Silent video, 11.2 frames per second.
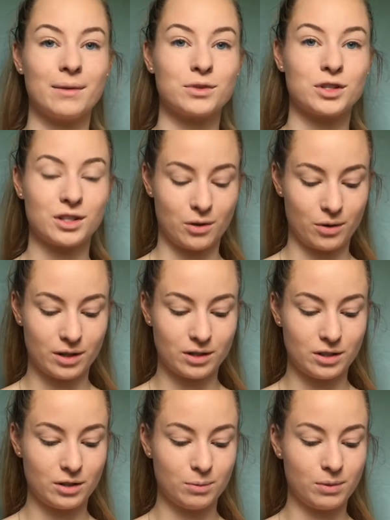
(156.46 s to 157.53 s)
and I'm just
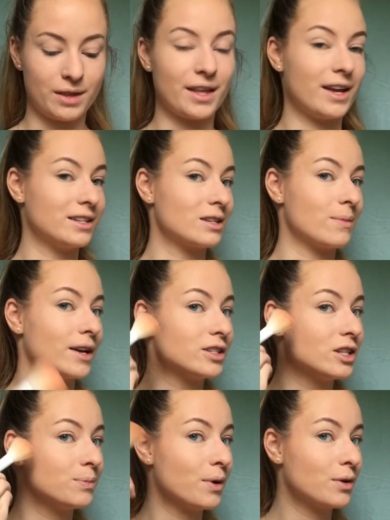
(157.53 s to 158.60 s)
going to blend that into my
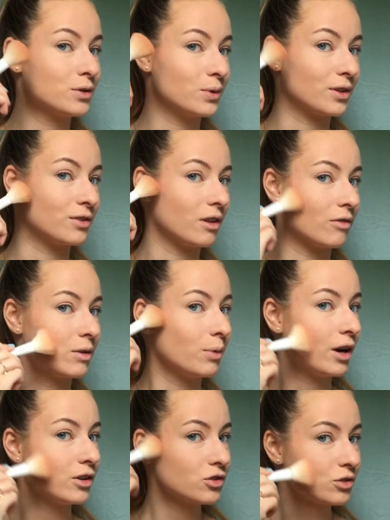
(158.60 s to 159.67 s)
cheekbones with a fluffy
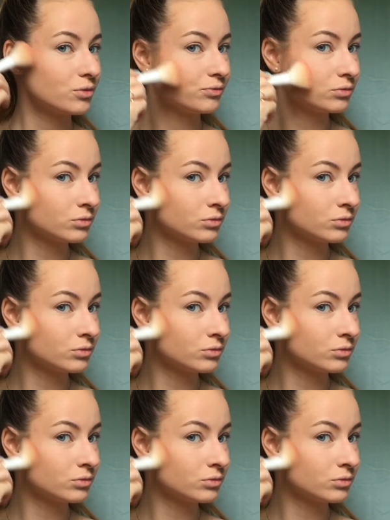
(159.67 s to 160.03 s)
brush.